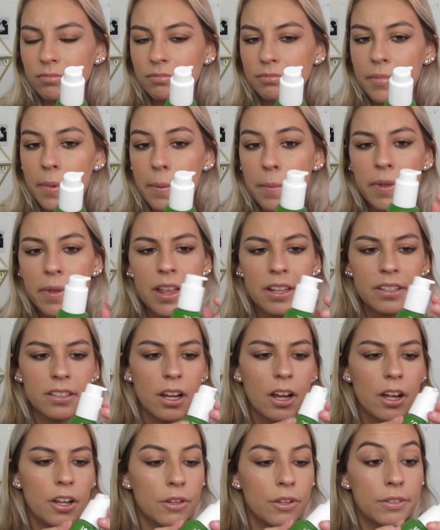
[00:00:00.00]
maybe that's
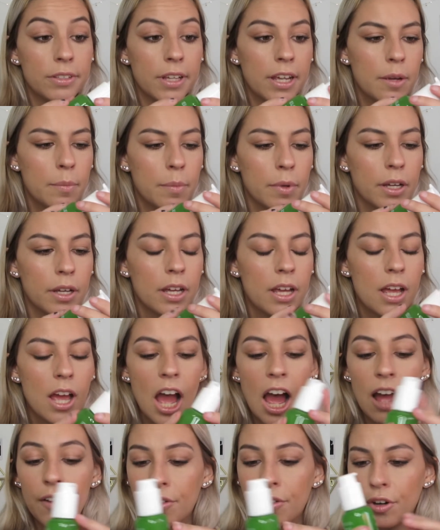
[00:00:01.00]
not how you say it, but
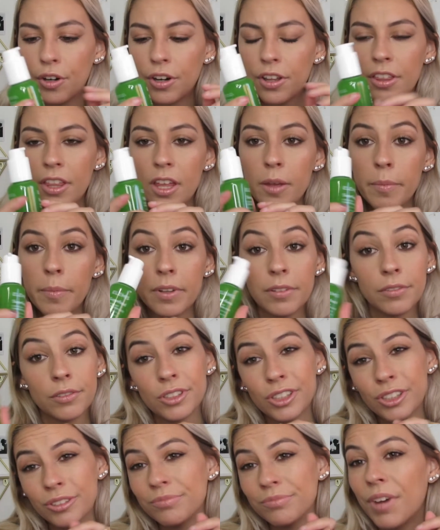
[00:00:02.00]
I've heard of them, and
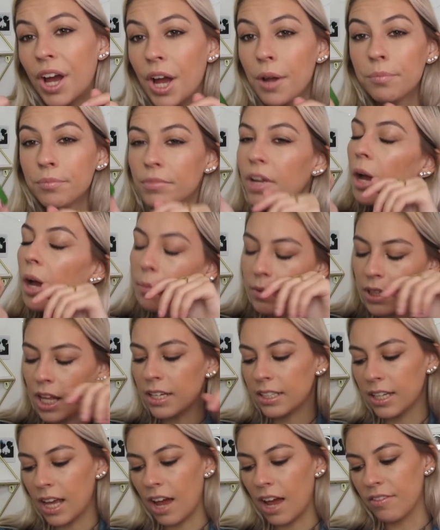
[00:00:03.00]
so I'm, I'm
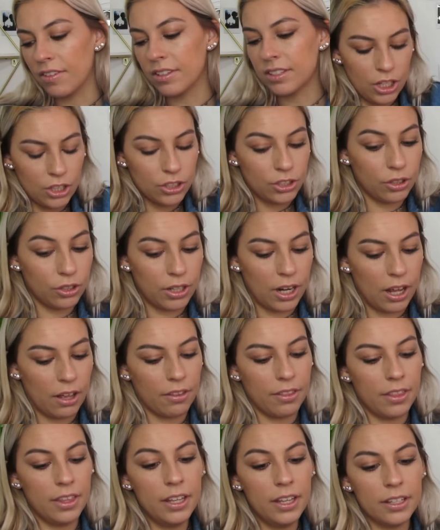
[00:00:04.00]
glad to have this. So now
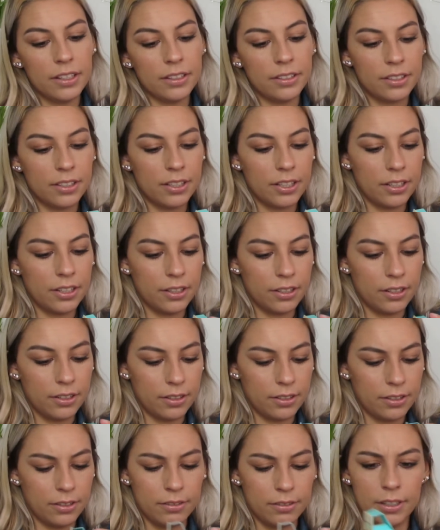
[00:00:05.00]
this
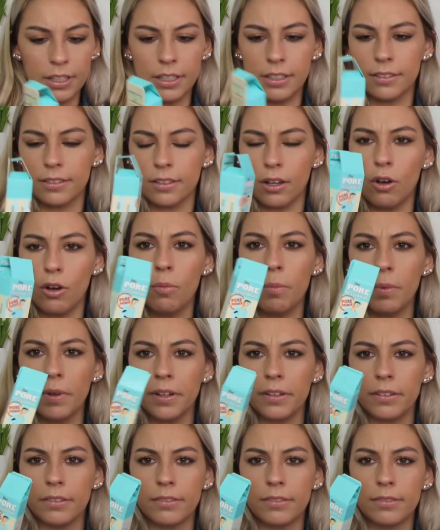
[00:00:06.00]
is
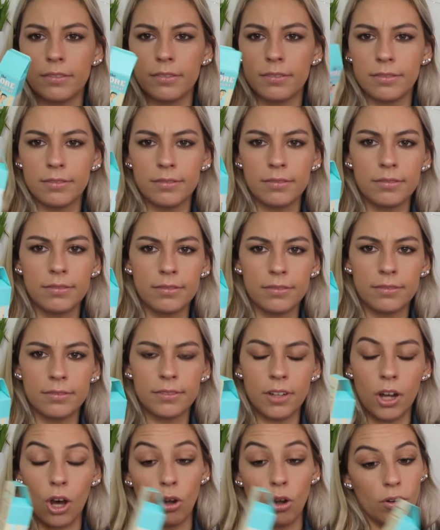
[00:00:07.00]
open
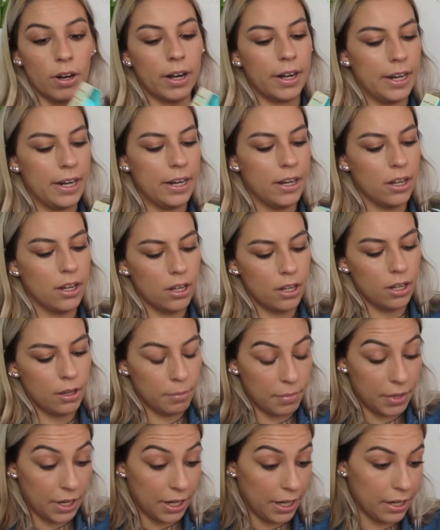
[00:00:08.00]
already.
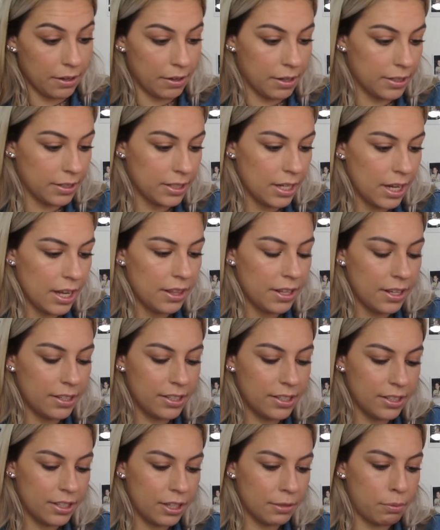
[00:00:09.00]
But anyways, this
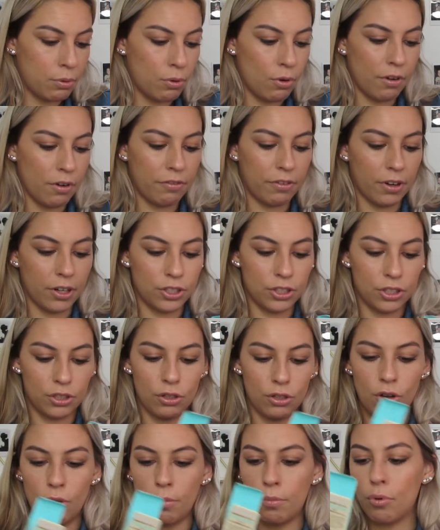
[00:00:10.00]
is the
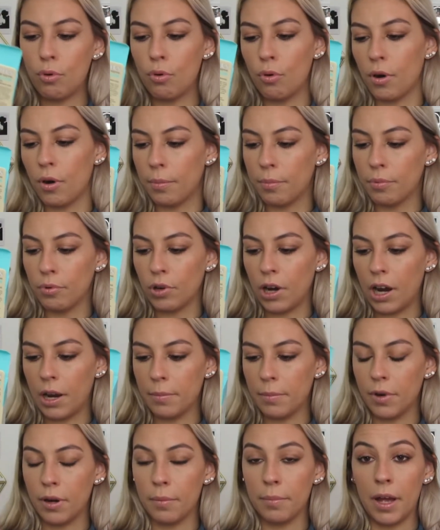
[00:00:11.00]
POREfessional Pore
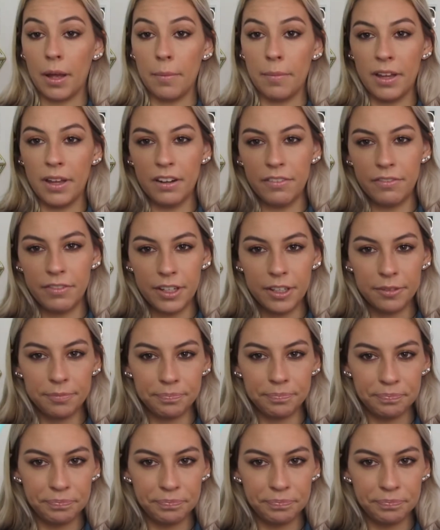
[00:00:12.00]
Primer by Benefit.